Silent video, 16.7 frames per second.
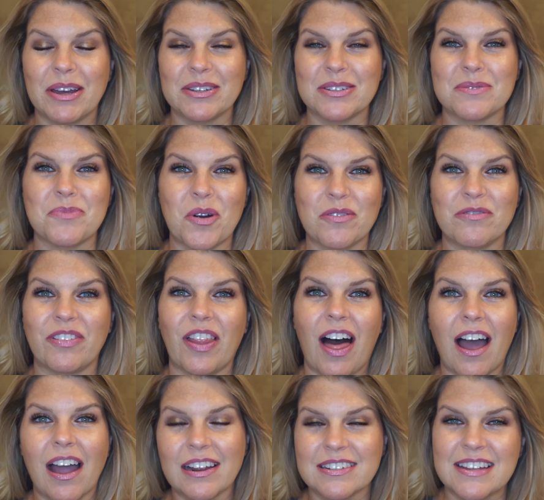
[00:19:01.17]
I'll do more
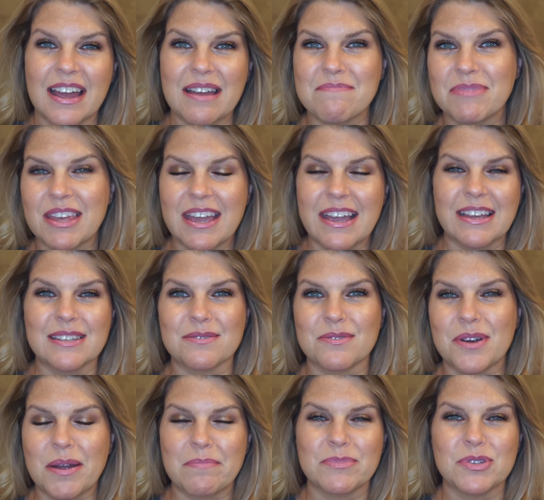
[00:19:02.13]
vlog type things
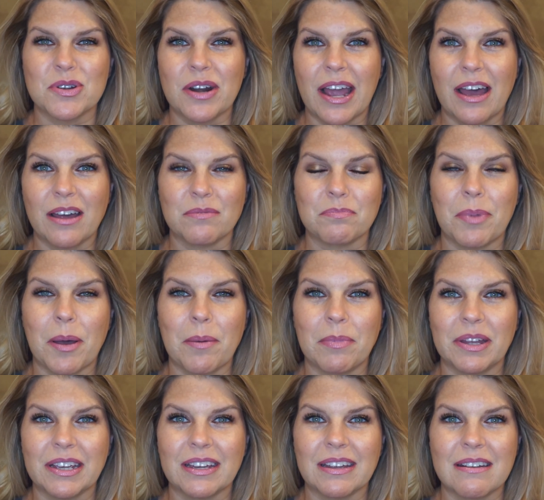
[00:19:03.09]
where I'm sort of out in
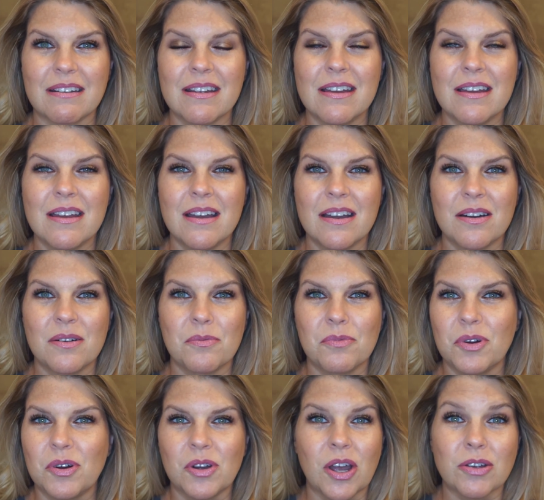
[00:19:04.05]
public and
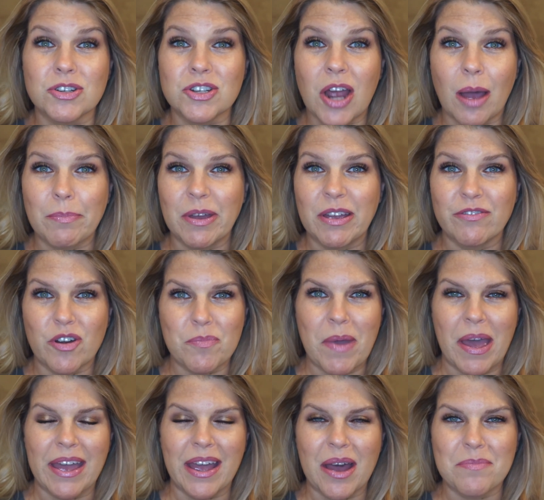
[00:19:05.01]
we'll go shopping for
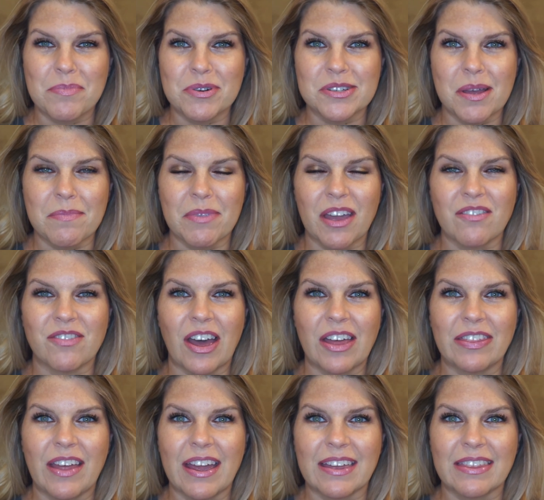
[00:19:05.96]
makeup or something
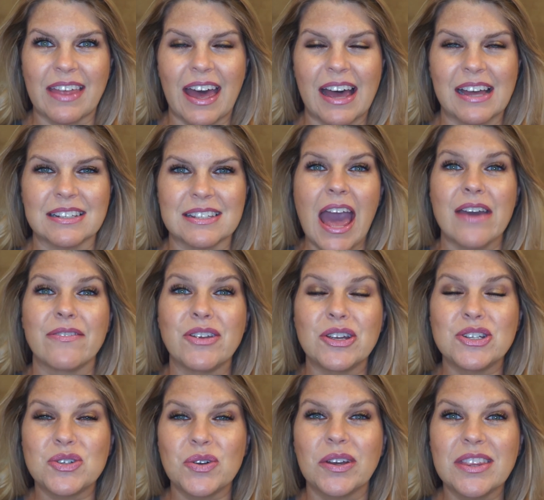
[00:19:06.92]
fun like that. If you
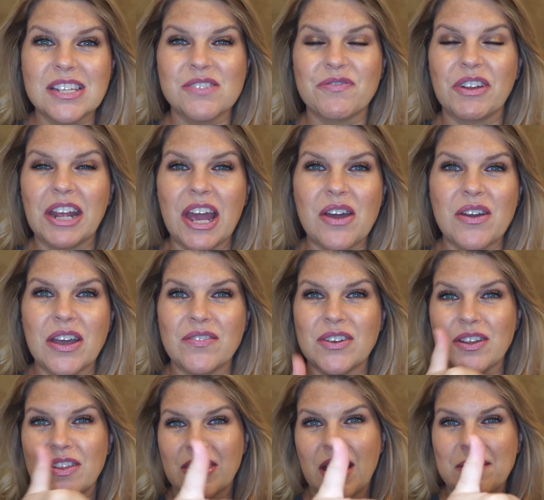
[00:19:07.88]
enjoyed this video, give
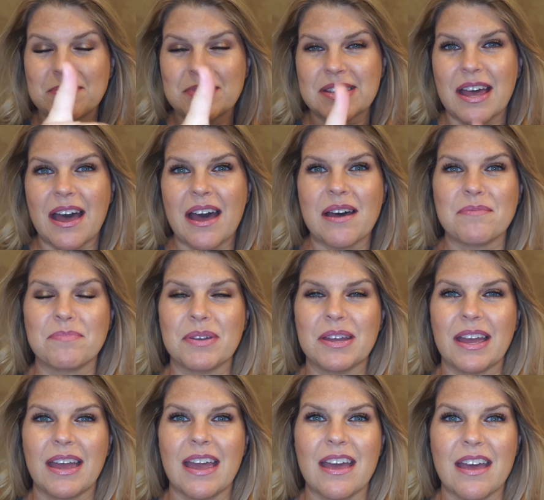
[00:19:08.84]
it a thumbs up.
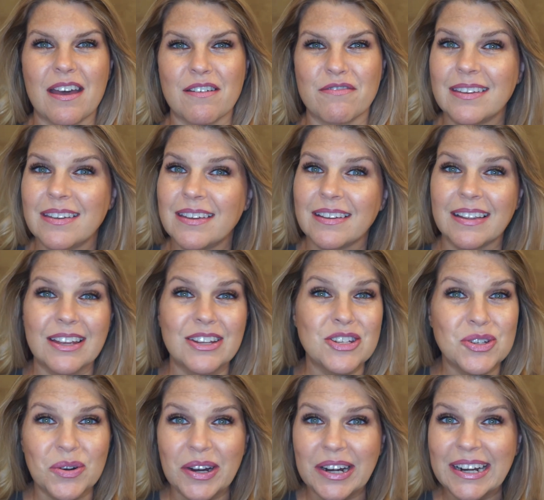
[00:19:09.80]
If you
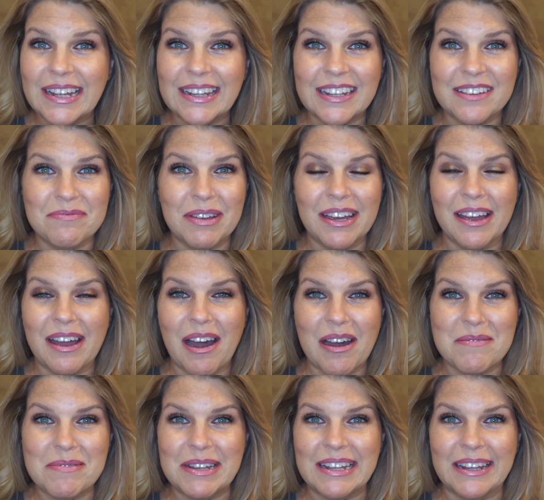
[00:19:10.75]
enjoyed it, leave me a
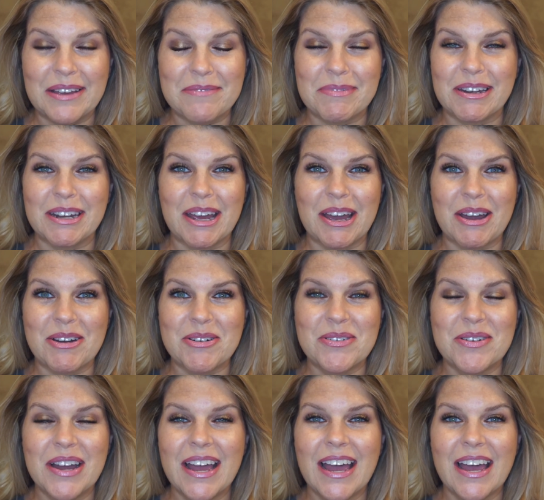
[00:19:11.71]
comment, let me know.